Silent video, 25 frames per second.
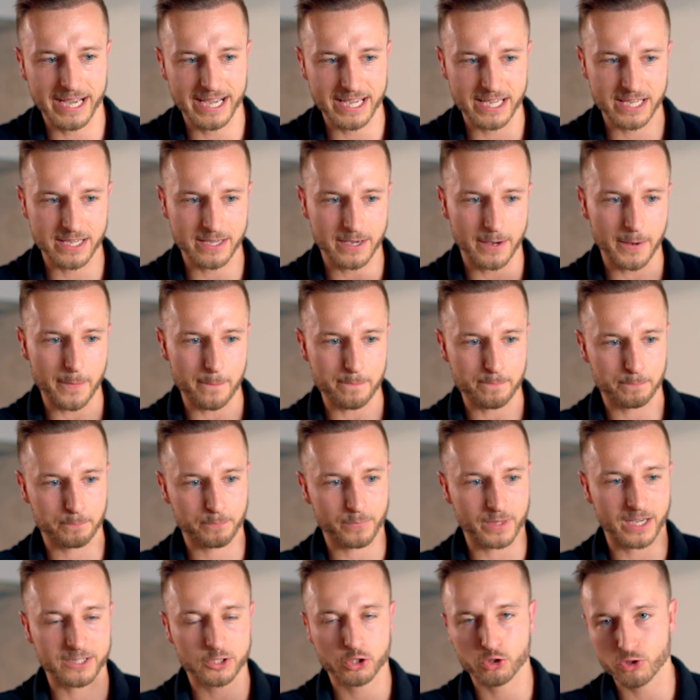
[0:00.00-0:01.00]
a
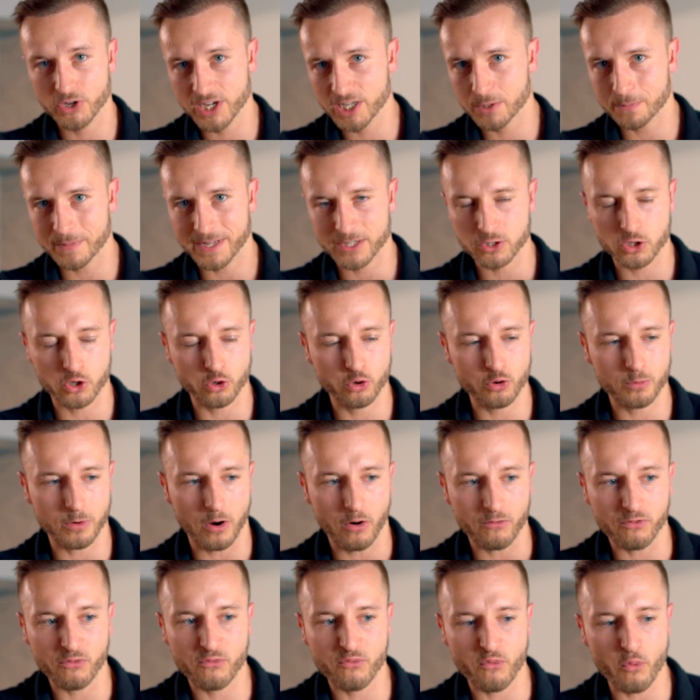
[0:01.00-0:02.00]
treatment group
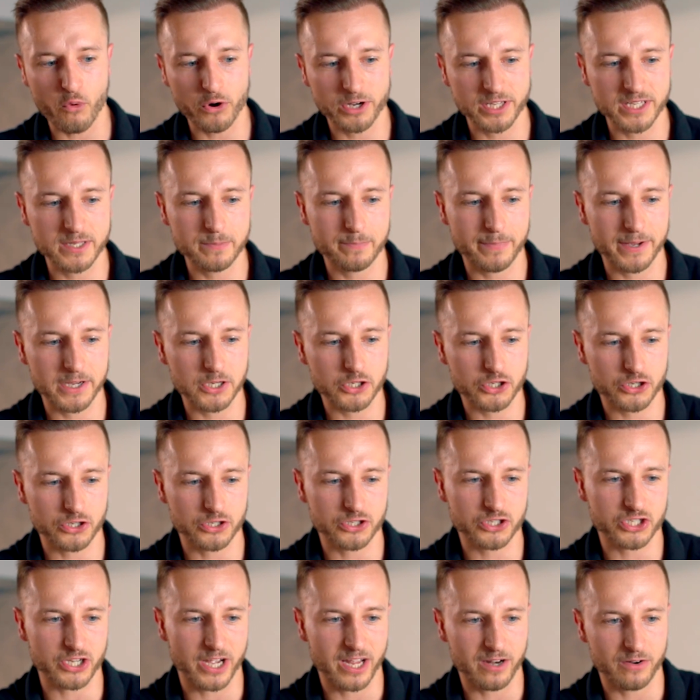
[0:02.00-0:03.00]
of 14
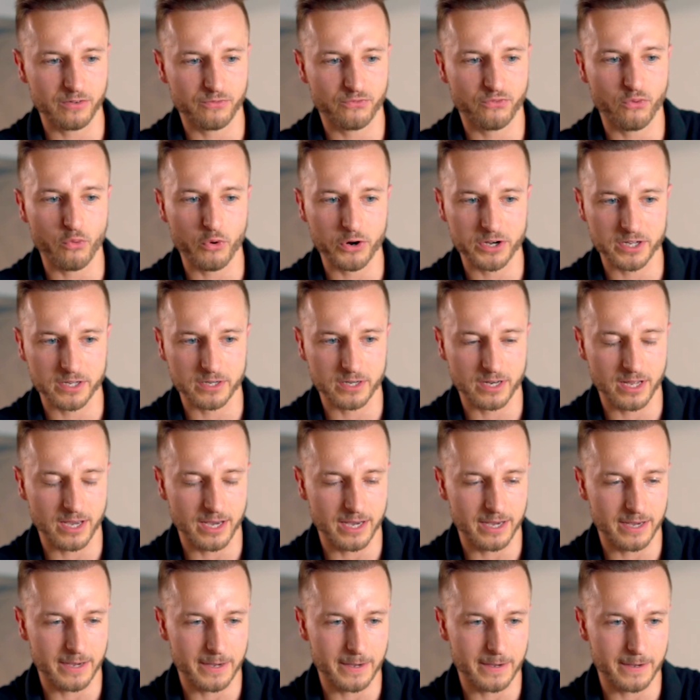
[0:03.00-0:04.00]
patients and 14
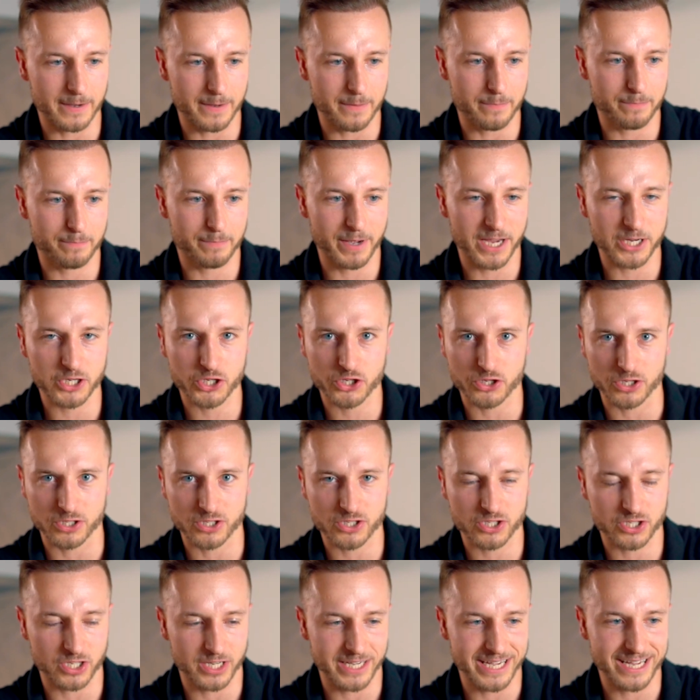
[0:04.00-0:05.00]

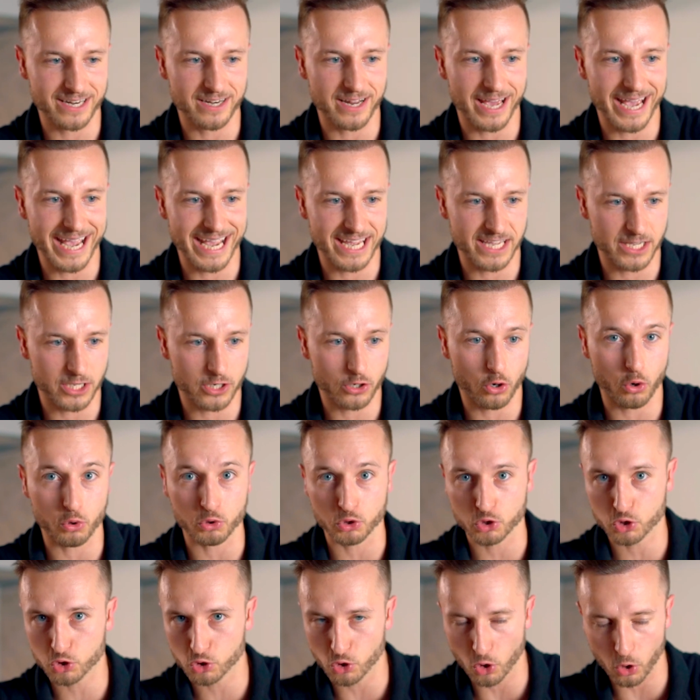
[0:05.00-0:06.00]
patients in a
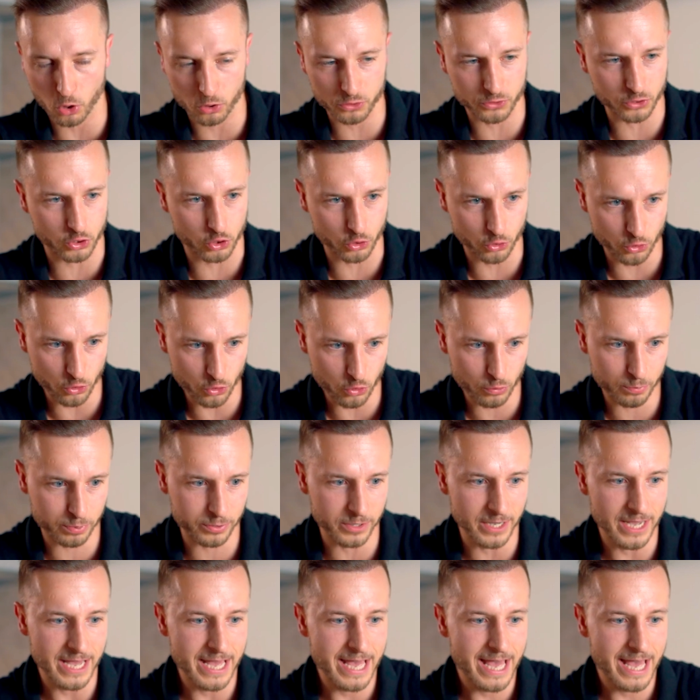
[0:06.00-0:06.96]
controlled group.